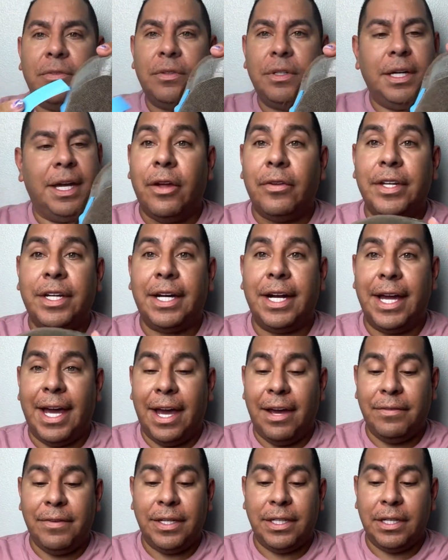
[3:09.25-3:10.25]
Now that I
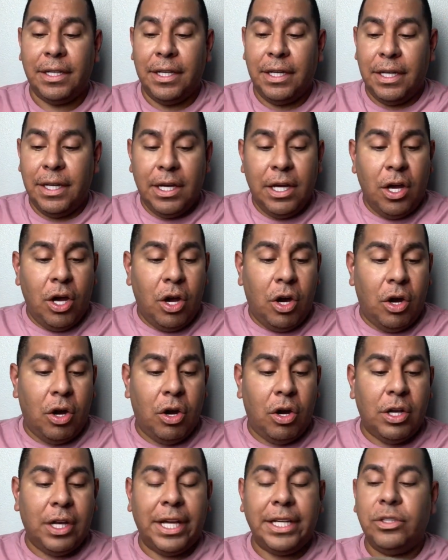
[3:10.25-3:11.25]
have it,
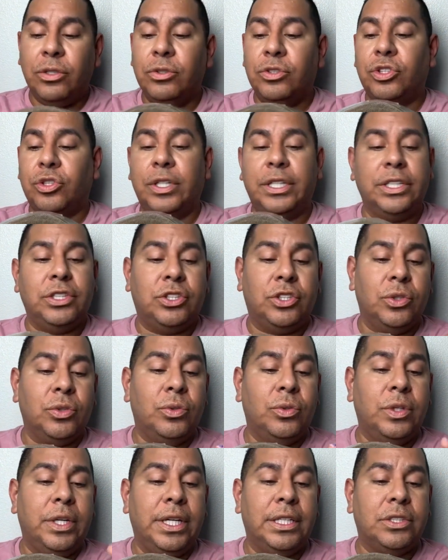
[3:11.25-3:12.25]
all I usually
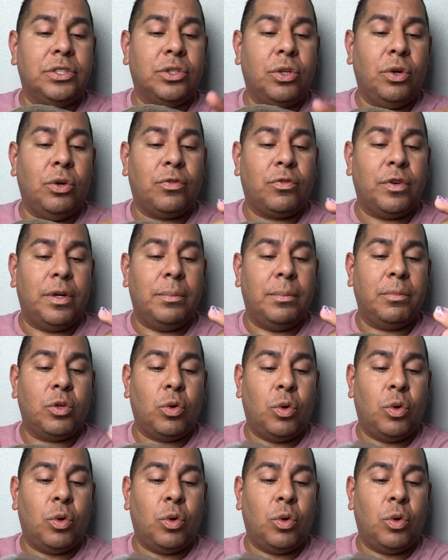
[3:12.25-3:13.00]
do is go from